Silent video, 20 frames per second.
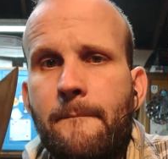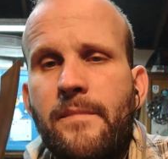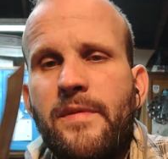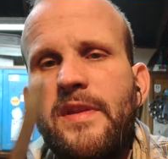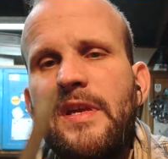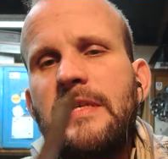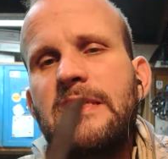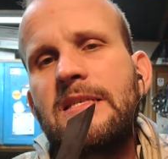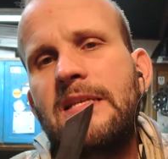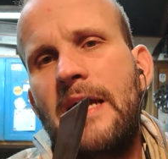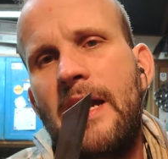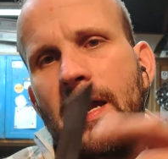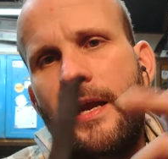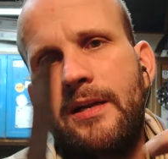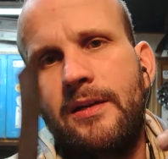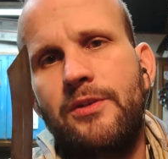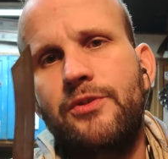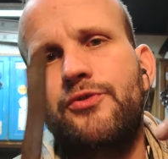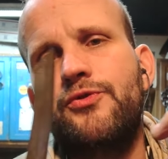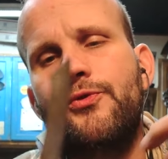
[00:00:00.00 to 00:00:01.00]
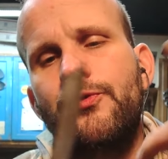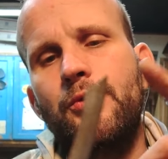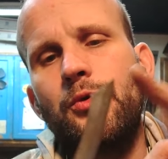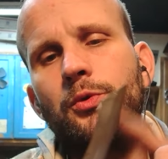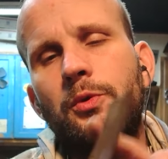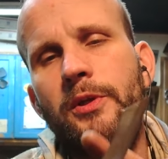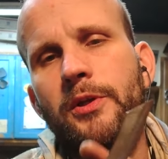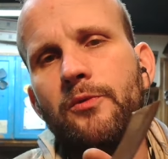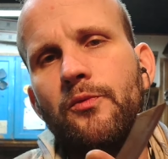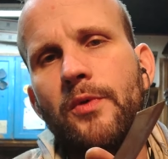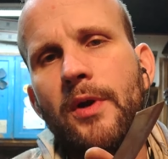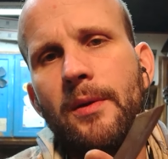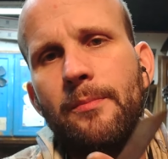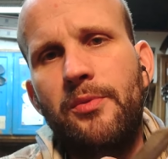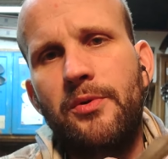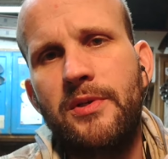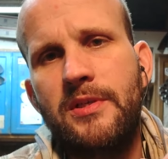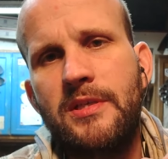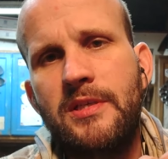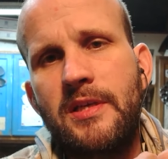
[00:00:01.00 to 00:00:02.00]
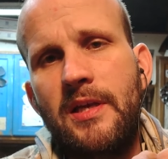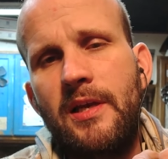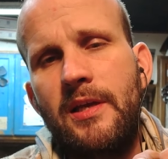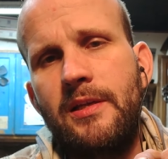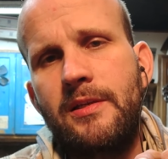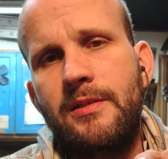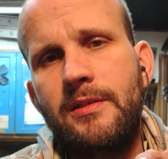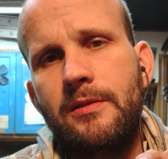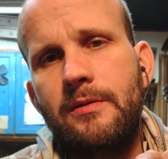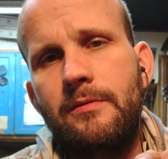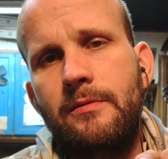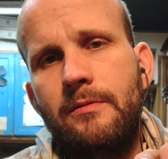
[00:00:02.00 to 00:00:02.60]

does not truly represent